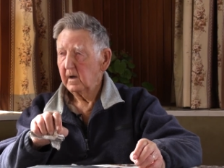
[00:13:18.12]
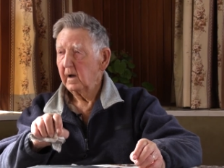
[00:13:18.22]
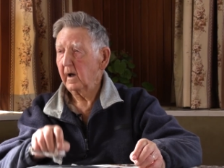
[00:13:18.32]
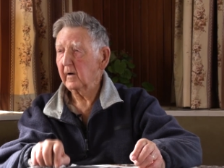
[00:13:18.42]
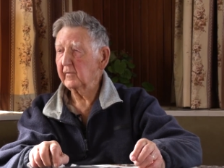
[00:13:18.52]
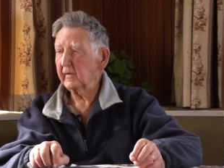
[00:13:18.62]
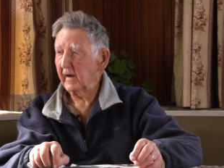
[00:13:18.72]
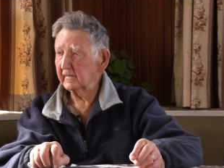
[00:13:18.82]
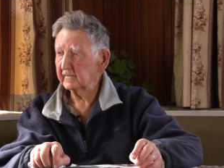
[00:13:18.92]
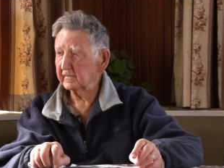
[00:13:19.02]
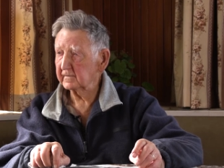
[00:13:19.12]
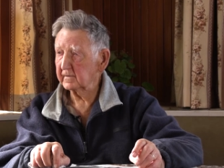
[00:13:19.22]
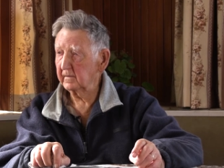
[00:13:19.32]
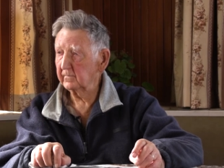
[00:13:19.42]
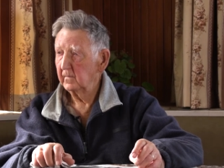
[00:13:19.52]
I re-entered it
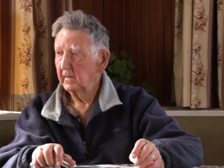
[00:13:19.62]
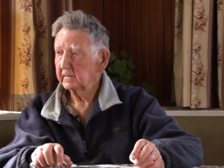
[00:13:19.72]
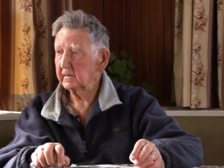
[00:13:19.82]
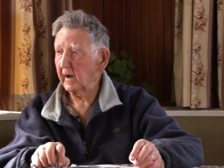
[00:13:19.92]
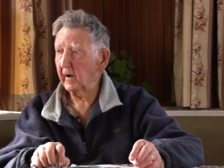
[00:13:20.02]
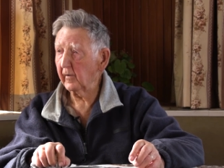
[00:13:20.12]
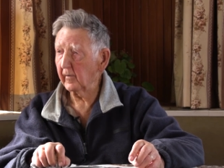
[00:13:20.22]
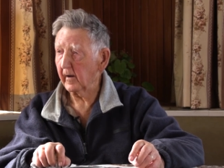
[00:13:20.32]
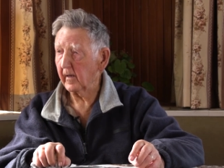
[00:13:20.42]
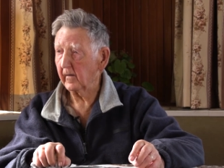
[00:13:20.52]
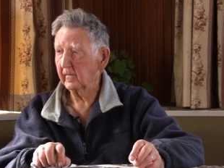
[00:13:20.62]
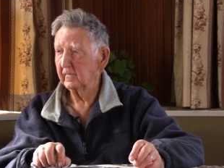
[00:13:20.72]
in Carolina.